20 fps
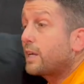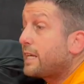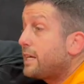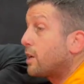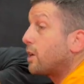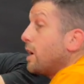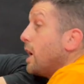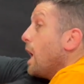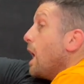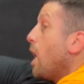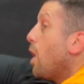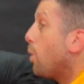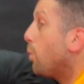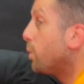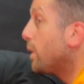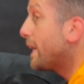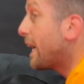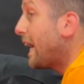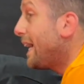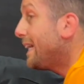here.
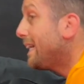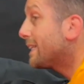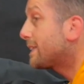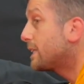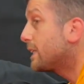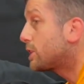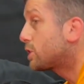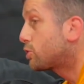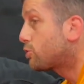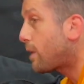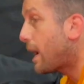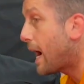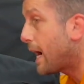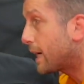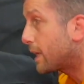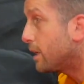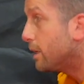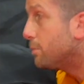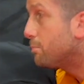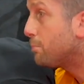When I hit this drag,
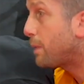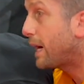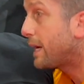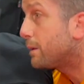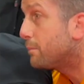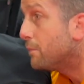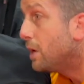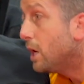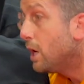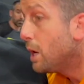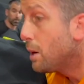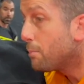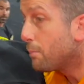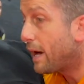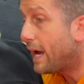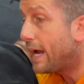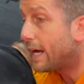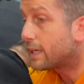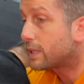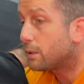my, my
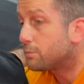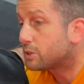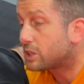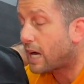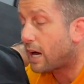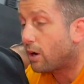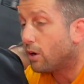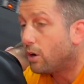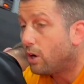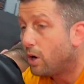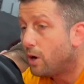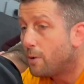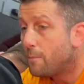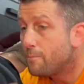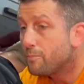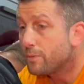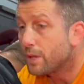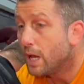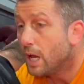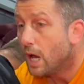hand comes out.
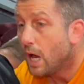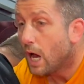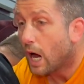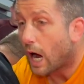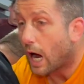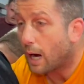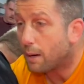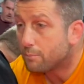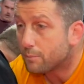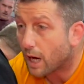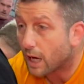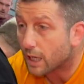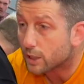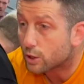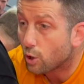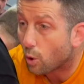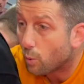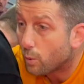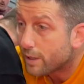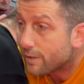I'm not
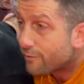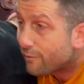going